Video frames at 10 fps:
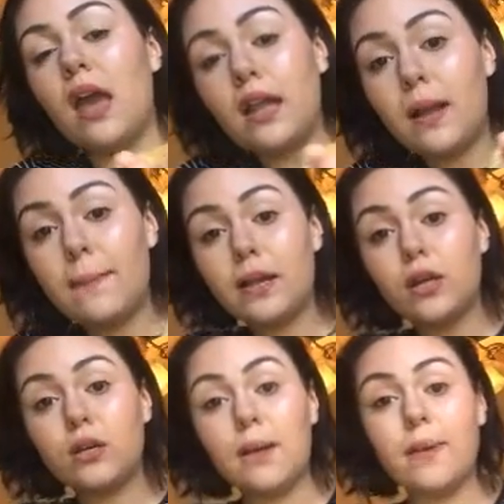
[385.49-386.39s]
And I'm going to
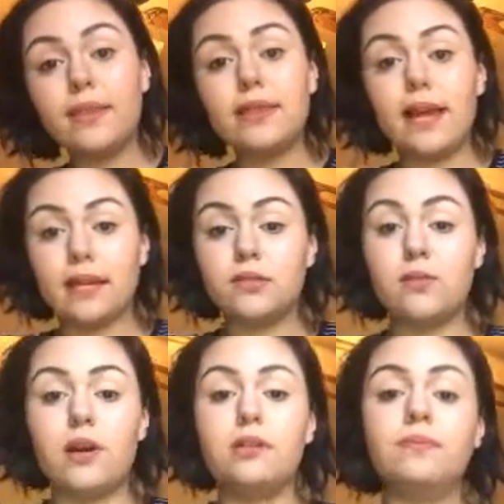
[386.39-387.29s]
go grab out the next
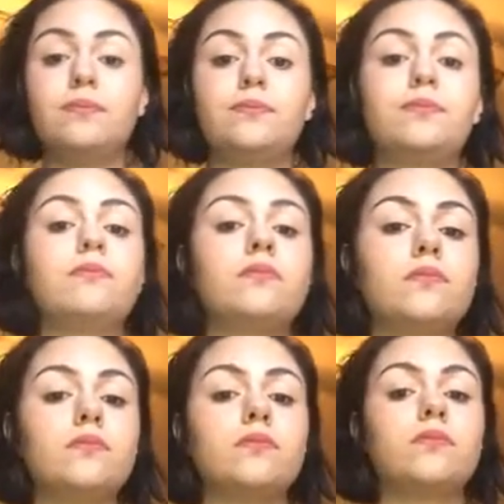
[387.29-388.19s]
one.
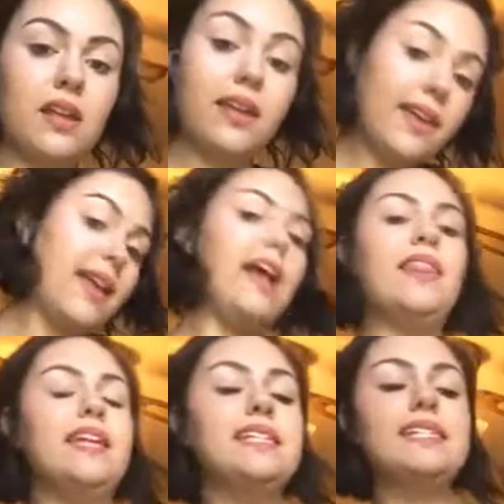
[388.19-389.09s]

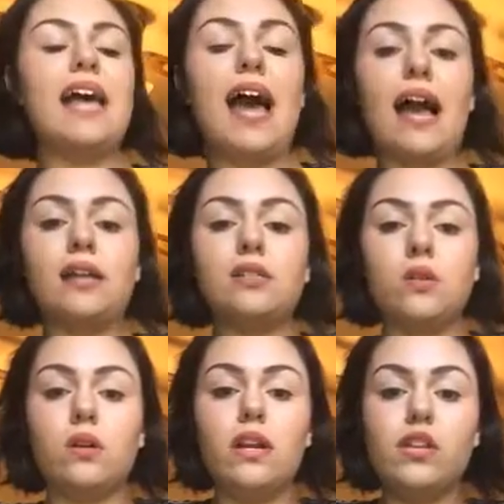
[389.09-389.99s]
And this is
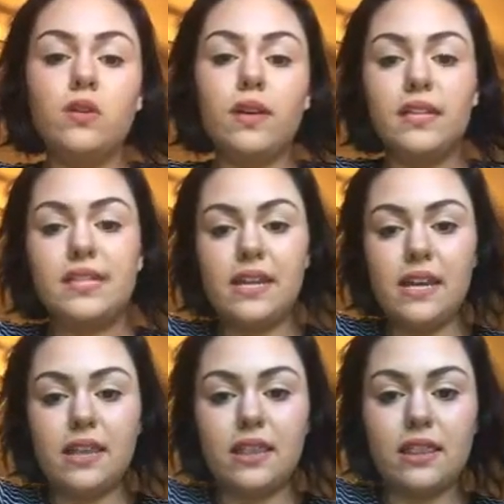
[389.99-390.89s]
Axel. And you can
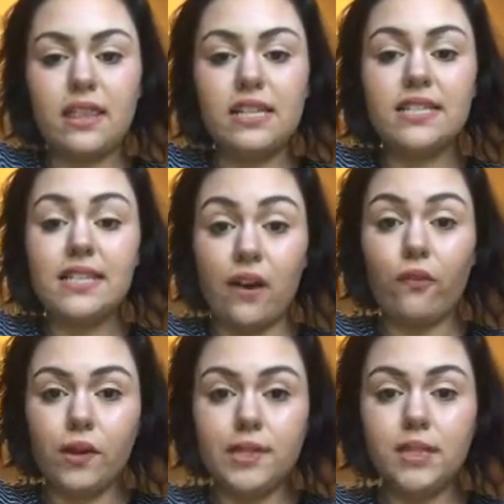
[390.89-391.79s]
see the
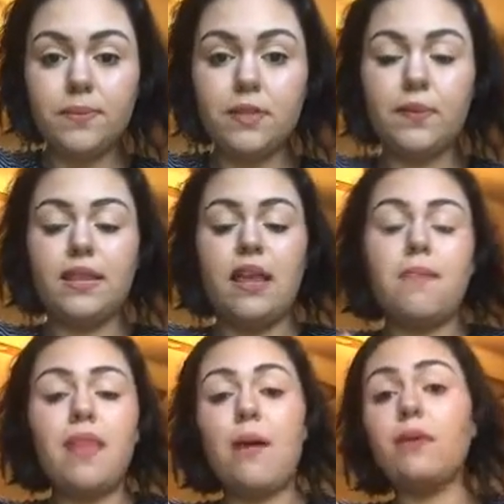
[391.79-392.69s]
difference between
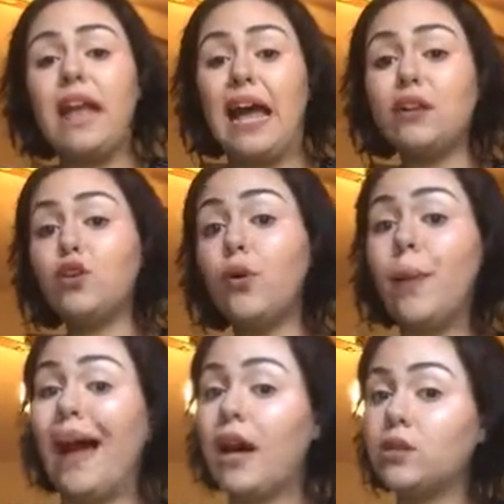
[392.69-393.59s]
them. That one had no
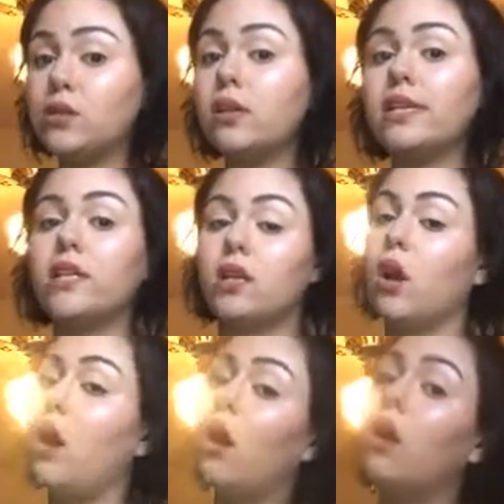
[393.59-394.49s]
pattern on it at
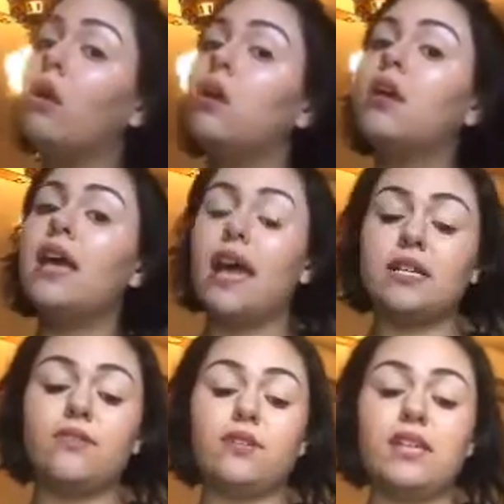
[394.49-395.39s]
all,
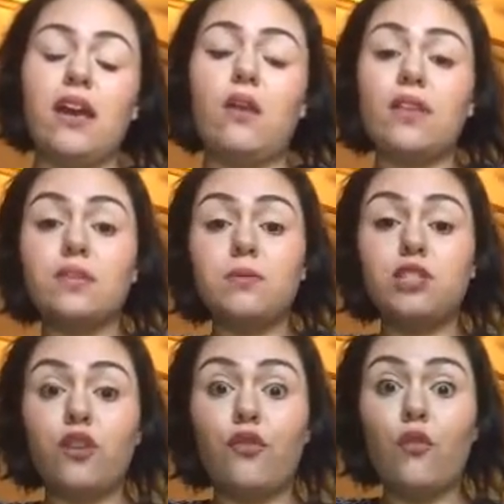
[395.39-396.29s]
except for the tail. This one's
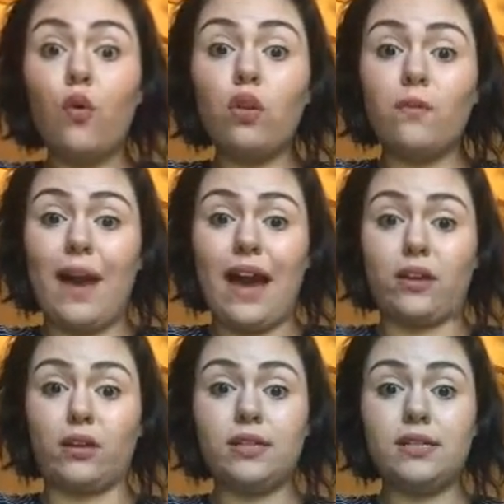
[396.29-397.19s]
full of
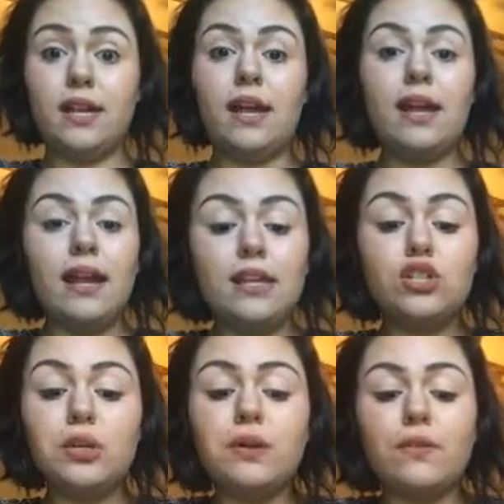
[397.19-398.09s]
patterns. It has
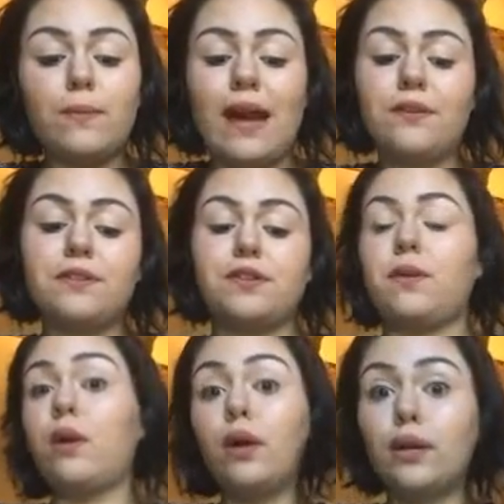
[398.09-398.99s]
2 different patterns
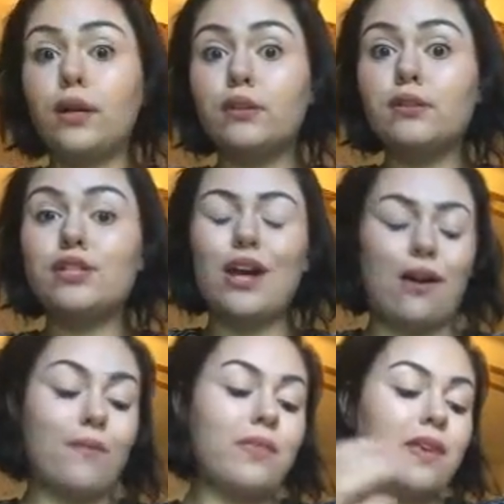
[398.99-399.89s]
going on here. So,